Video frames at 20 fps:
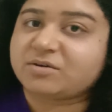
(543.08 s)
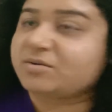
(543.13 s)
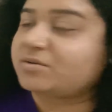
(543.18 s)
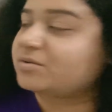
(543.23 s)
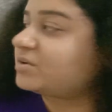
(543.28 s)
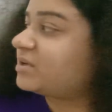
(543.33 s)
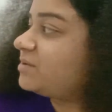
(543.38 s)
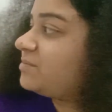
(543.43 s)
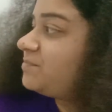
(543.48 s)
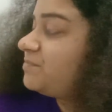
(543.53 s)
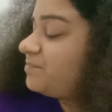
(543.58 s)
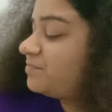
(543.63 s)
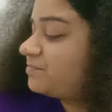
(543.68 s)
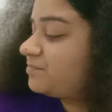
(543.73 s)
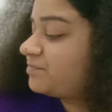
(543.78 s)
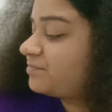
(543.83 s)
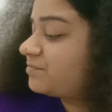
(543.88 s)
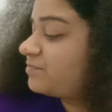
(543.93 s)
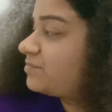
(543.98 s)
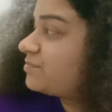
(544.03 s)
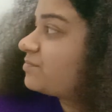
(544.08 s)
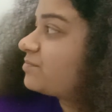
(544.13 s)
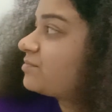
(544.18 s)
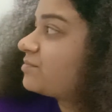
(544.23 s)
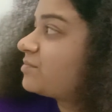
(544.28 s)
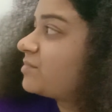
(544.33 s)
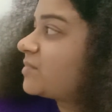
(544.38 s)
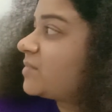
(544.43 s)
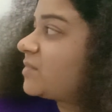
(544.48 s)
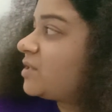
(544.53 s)
Okay.
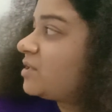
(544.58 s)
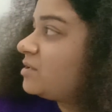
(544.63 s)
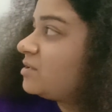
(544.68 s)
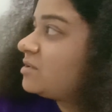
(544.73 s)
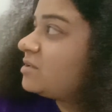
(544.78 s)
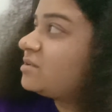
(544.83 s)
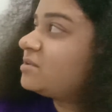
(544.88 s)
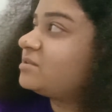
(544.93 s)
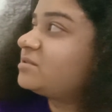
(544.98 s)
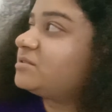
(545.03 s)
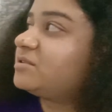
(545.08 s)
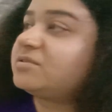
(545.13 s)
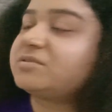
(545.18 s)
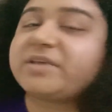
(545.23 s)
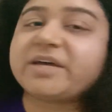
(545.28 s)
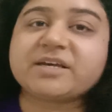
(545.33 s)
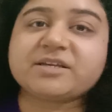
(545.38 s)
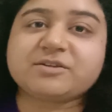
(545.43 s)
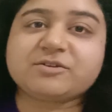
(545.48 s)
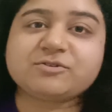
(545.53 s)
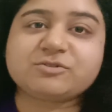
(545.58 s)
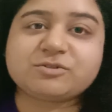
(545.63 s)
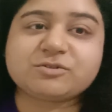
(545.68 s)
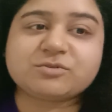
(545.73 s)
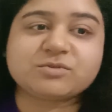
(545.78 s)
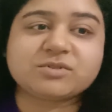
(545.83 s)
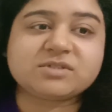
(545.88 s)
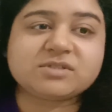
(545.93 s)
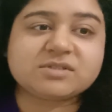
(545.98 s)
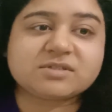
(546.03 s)
Well, thank you
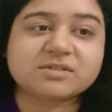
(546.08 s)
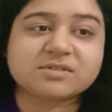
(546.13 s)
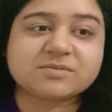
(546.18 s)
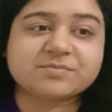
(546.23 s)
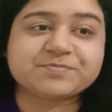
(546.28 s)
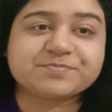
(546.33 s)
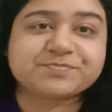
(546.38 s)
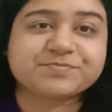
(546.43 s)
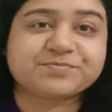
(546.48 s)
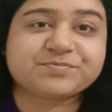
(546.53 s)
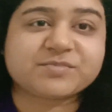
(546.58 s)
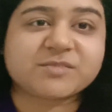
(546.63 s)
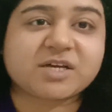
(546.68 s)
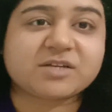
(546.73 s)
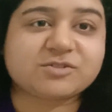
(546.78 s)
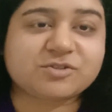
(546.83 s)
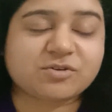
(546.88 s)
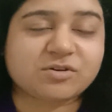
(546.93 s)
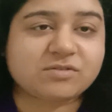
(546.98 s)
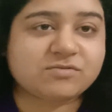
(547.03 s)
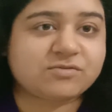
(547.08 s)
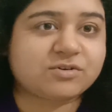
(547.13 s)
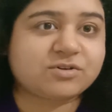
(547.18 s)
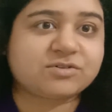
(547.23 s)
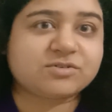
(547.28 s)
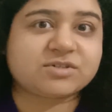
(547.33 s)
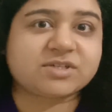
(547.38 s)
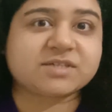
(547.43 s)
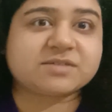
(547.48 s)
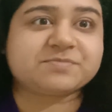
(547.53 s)
students. That's all for
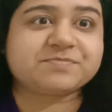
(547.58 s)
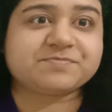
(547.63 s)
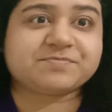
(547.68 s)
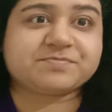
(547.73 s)
today.